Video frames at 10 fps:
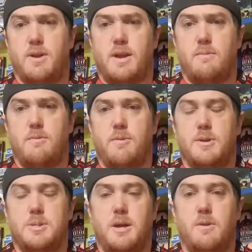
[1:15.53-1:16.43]
I can't remember
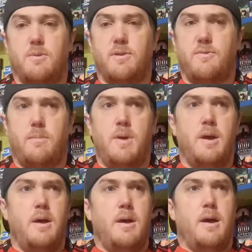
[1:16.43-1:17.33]
exactly where he's from.
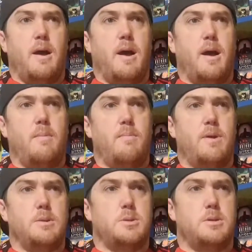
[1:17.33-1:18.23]

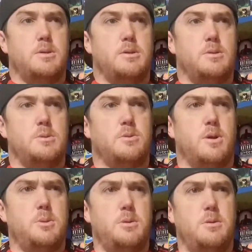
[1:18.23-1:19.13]
It is
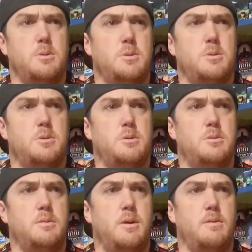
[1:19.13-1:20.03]
Christchurch?
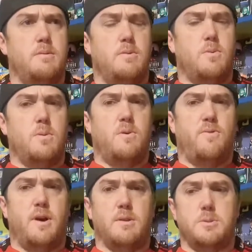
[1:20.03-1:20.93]
No, or
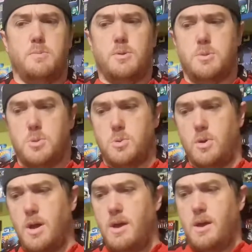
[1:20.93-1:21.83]
North Island, I'm not too
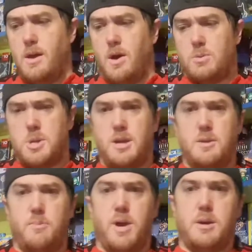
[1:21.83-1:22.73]
sure. I'll check
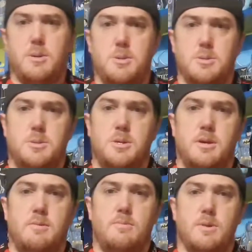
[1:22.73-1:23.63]
the package and
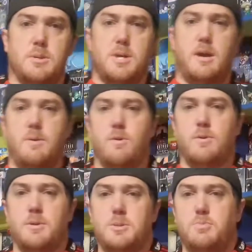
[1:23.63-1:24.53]
see exactly where
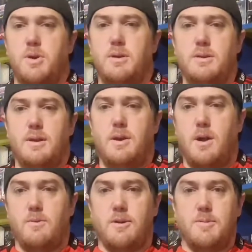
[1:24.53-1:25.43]
it is, but
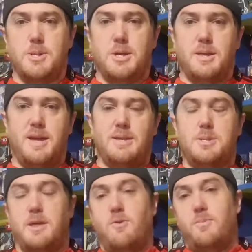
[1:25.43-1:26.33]
highly recommend checking that.
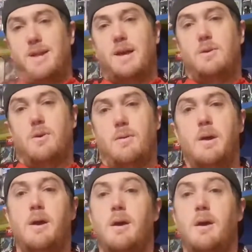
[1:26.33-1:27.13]
So that will be later on.